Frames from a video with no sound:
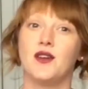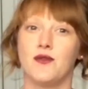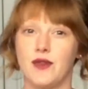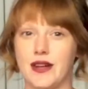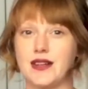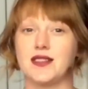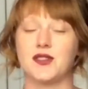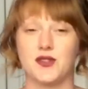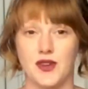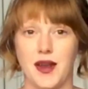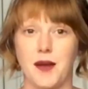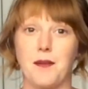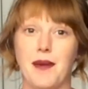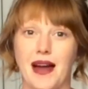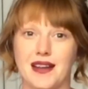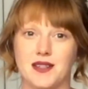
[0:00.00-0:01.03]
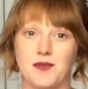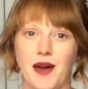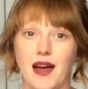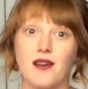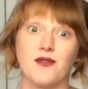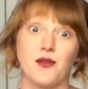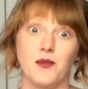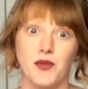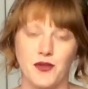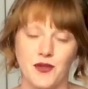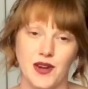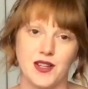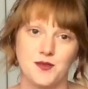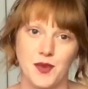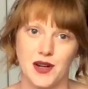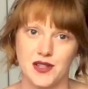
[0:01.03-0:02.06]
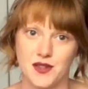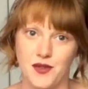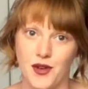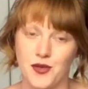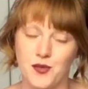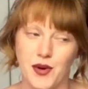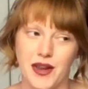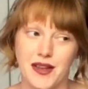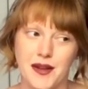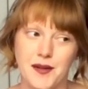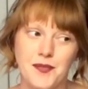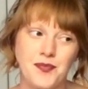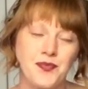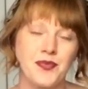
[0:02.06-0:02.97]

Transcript: read it straight back to back from the first part of Oathbringer.